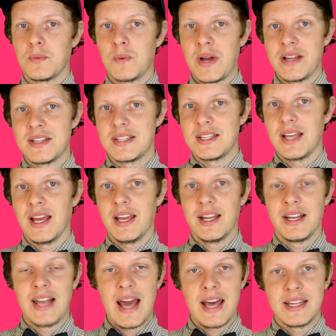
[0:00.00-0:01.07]
Wednesday
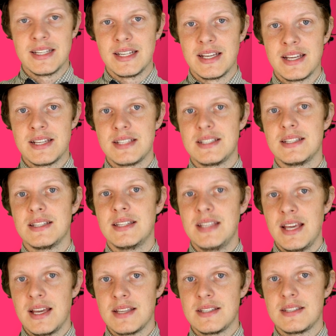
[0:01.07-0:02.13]
in Latin is
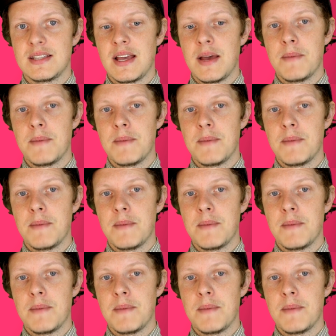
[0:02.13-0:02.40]
dies